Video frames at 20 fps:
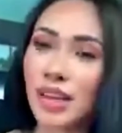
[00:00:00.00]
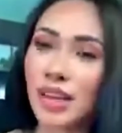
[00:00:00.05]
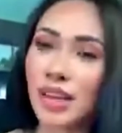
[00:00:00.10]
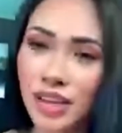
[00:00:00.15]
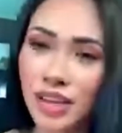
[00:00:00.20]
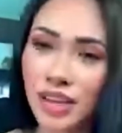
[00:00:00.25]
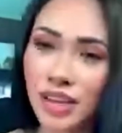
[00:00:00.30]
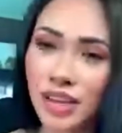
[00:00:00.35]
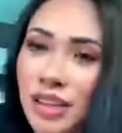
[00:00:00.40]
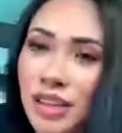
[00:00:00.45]

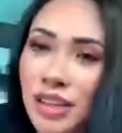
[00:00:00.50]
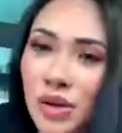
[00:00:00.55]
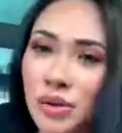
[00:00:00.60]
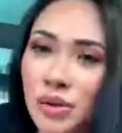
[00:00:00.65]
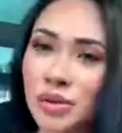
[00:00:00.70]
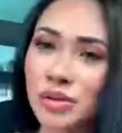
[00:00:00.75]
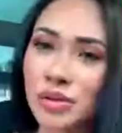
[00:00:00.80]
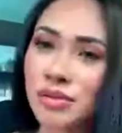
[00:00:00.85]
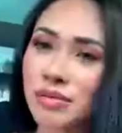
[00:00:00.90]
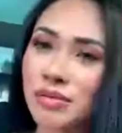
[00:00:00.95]
VA
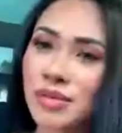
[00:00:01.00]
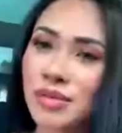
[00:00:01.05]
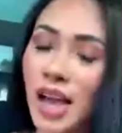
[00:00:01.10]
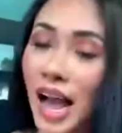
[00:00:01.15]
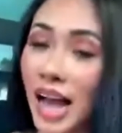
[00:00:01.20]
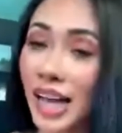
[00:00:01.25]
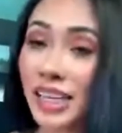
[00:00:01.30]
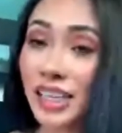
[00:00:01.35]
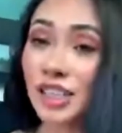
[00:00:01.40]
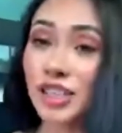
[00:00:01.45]
loan.
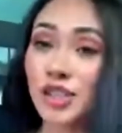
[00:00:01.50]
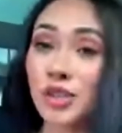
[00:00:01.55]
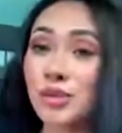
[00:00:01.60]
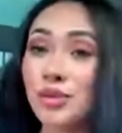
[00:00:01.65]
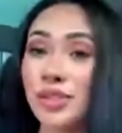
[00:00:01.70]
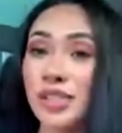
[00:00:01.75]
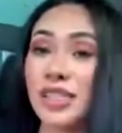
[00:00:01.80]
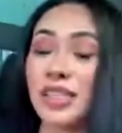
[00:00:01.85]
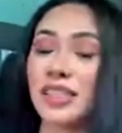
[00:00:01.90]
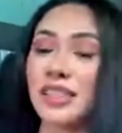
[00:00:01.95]
I could
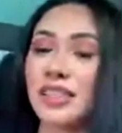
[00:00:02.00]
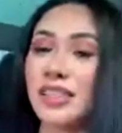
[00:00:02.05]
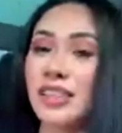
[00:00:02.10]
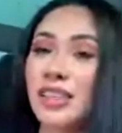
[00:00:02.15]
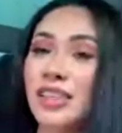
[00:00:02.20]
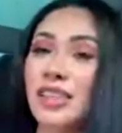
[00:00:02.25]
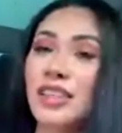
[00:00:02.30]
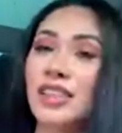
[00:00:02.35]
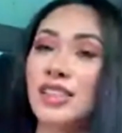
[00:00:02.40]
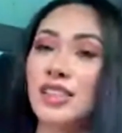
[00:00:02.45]
use it
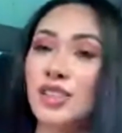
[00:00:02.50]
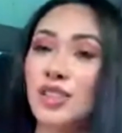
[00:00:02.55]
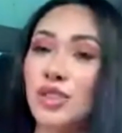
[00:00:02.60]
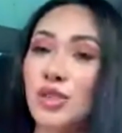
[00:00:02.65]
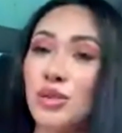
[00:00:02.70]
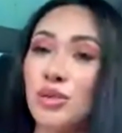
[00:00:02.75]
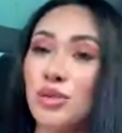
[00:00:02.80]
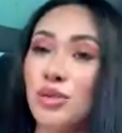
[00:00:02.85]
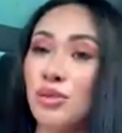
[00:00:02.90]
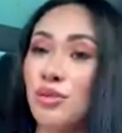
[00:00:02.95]

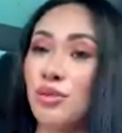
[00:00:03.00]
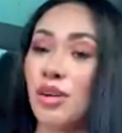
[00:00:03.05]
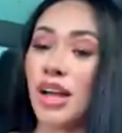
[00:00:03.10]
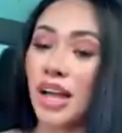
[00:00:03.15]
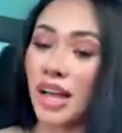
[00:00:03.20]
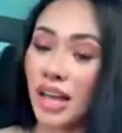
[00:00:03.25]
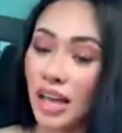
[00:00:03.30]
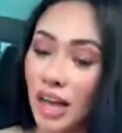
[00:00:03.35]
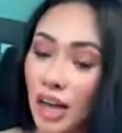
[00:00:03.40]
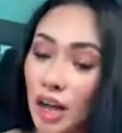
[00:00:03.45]
to
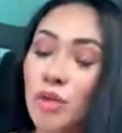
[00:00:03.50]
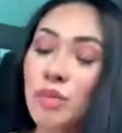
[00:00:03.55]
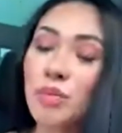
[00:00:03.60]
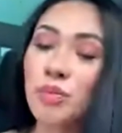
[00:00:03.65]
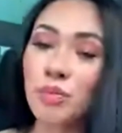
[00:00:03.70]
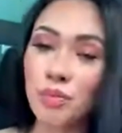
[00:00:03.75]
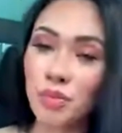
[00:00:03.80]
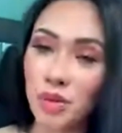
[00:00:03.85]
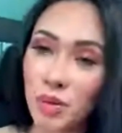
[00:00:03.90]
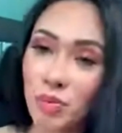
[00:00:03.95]
help
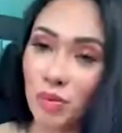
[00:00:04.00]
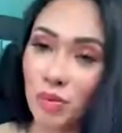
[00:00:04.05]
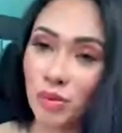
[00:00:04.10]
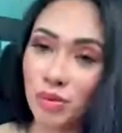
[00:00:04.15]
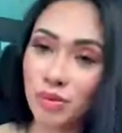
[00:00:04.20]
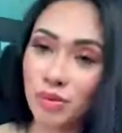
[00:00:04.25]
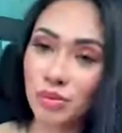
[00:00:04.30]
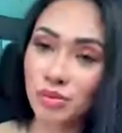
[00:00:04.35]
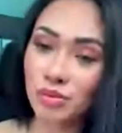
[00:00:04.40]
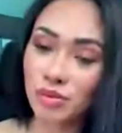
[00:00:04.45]

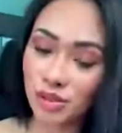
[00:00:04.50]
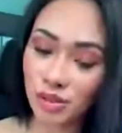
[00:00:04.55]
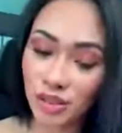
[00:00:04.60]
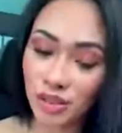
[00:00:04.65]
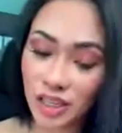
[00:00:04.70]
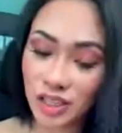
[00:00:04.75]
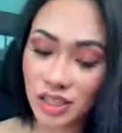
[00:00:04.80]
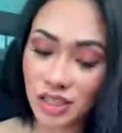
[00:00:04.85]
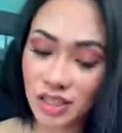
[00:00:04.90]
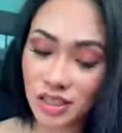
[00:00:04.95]
people. So
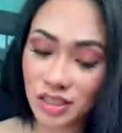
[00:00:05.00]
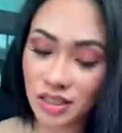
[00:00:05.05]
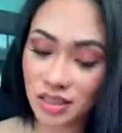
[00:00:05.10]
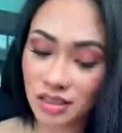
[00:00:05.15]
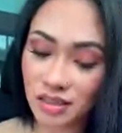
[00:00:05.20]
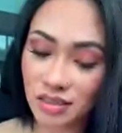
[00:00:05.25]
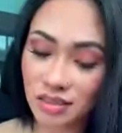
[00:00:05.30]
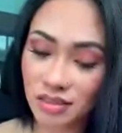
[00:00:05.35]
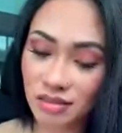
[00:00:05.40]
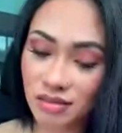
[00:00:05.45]
that's
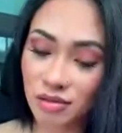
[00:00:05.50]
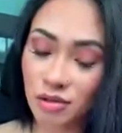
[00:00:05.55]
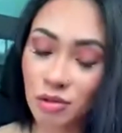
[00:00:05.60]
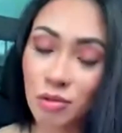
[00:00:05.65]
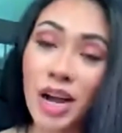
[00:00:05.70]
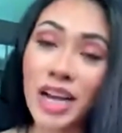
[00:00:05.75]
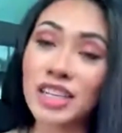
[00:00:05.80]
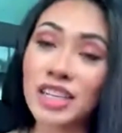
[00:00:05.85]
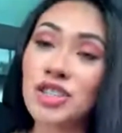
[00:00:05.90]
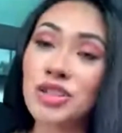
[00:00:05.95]

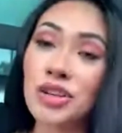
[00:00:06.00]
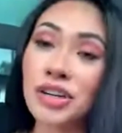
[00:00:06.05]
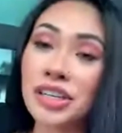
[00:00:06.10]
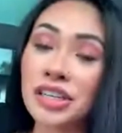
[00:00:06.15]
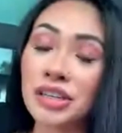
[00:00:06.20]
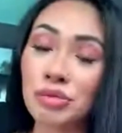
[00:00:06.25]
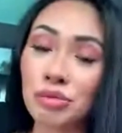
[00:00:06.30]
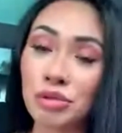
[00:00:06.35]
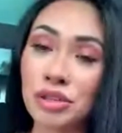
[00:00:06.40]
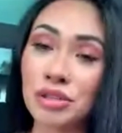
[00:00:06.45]
why I
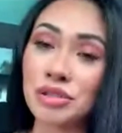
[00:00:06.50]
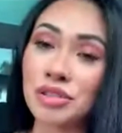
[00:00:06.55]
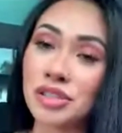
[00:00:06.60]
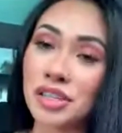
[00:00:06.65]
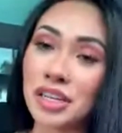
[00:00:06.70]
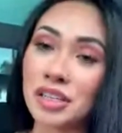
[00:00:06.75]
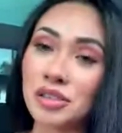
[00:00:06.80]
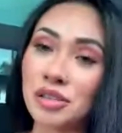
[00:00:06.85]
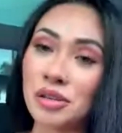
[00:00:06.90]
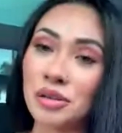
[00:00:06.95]
started real
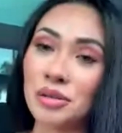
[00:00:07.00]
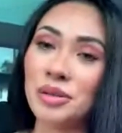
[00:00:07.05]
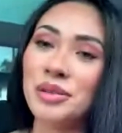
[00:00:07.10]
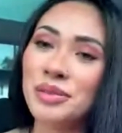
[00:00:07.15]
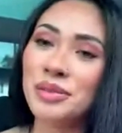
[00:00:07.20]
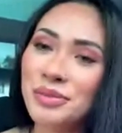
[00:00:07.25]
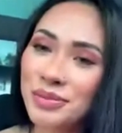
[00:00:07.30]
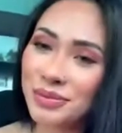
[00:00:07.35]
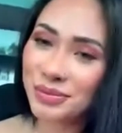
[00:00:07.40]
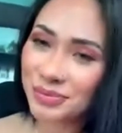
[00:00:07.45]
estate too.
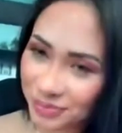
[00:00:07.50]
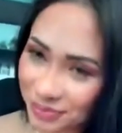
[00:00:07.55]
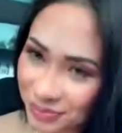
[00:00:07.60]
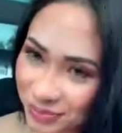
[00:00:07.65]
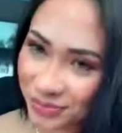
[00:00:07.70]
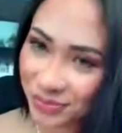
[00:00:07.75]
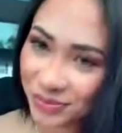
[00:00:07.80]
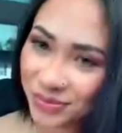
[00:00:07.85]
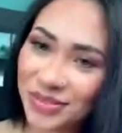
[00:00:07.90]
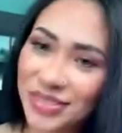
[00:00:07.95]

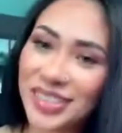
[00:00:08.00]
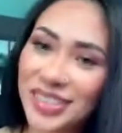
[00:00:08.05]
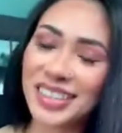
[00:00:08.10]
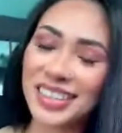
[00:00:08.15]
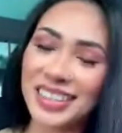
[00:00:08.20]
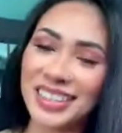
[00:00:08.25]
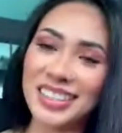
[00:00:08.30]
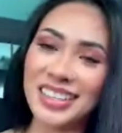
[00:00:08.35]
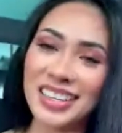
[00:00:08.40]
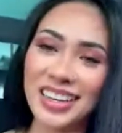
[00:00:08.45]

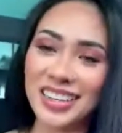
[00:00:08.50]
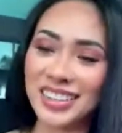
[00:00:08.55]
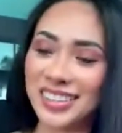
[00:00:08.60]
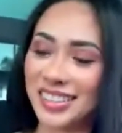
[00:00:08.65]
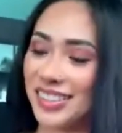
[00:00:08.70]
Yeah.